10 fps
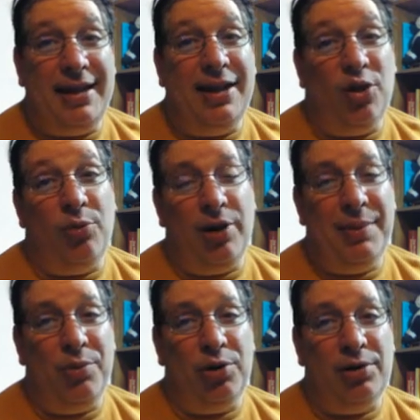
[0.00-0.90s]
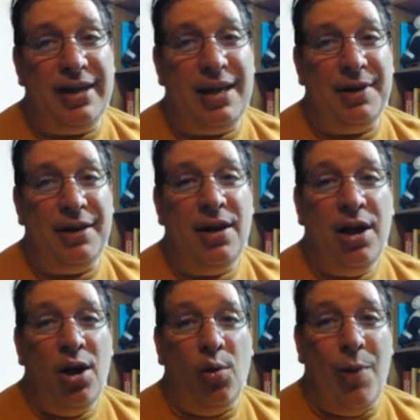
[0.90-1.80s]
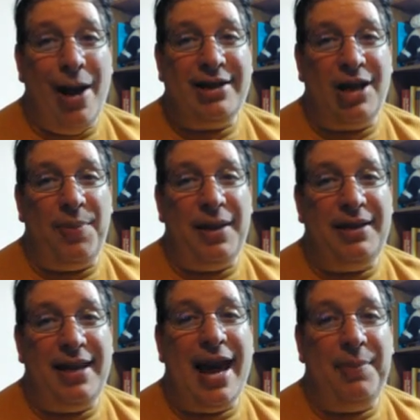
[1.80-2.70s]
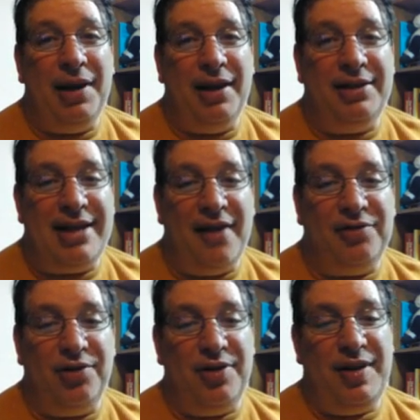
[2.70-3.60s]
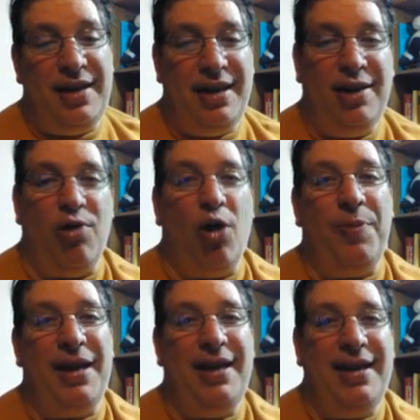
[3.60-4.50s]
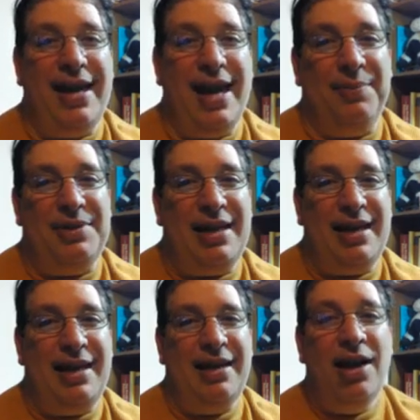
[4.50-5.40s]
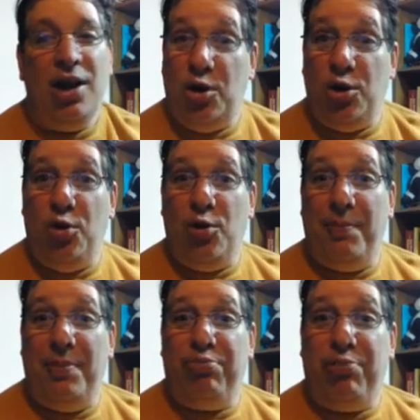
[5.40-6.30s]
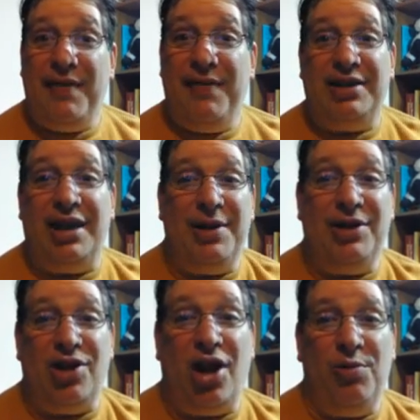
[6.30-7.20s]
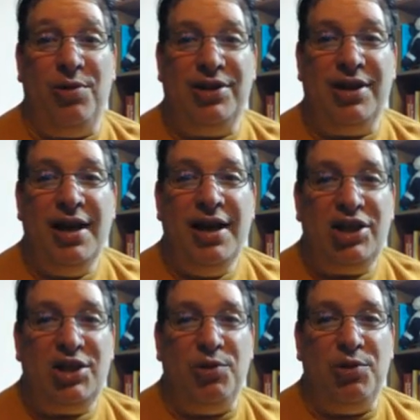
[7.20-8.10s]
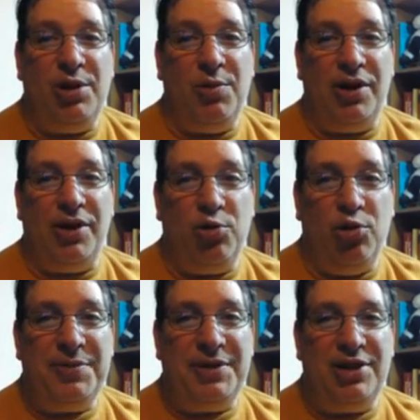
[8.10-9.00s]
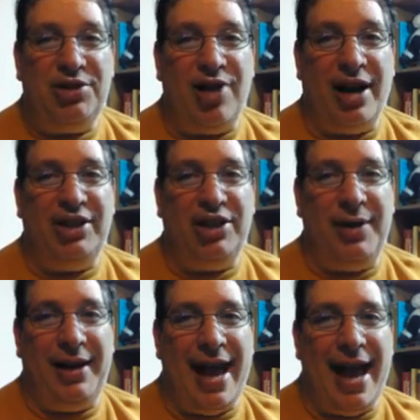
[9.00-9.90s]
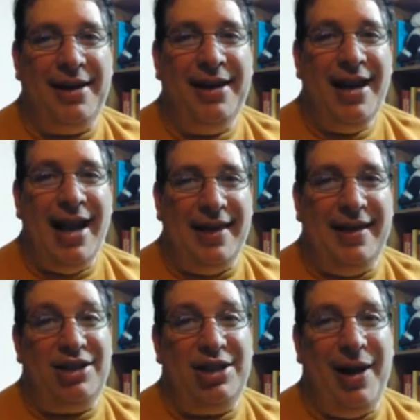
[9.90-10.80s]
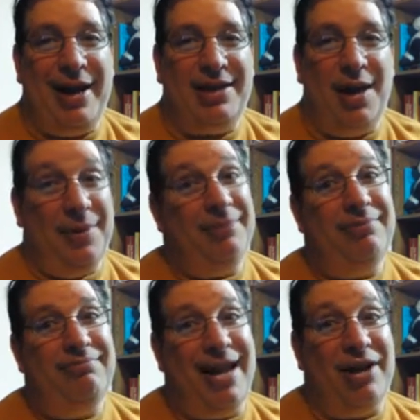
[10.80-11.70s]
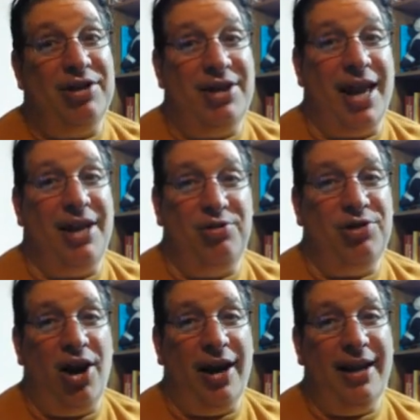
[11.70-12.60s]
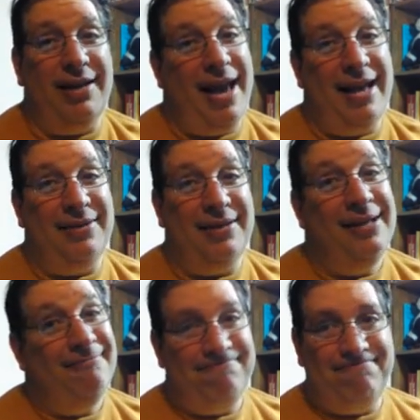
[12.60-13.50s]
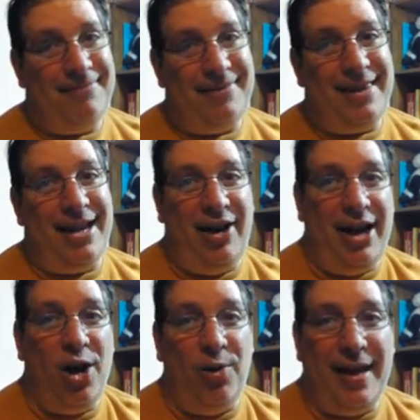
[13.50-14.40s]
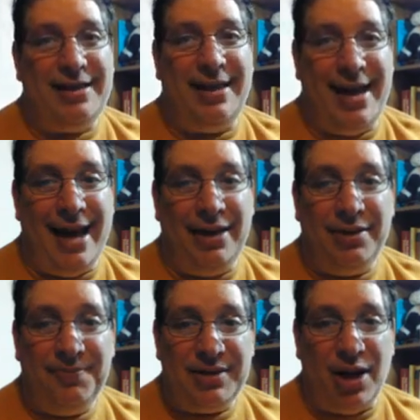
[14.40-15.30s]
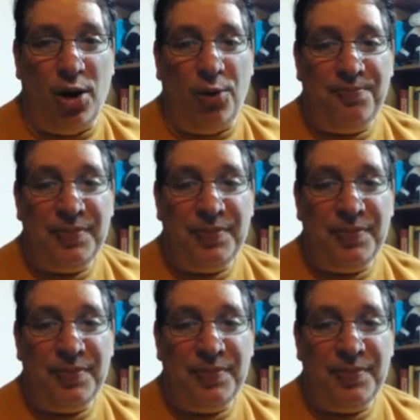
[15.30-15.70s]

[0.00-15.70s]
an immortal demon, wakes up in the ambulance after the gropey EMT, who previously we saw was smooching one of the corpses, tries to do it again, and then she wakes up, and now she's got a new target, and there you go. That's the end. So,